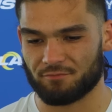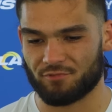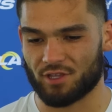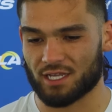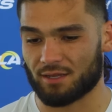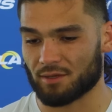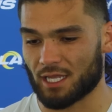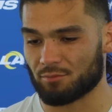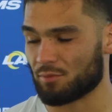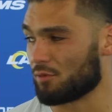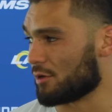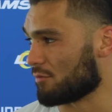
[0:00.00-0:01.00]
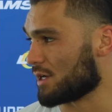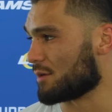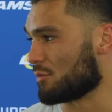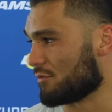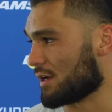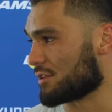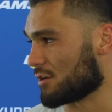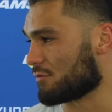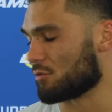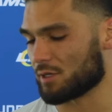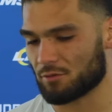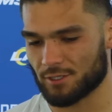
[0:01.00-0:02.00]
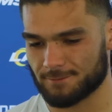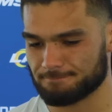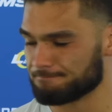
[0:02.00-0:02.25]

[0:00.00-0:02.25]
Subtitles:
feel like I'm capable and ready to move out there for week one.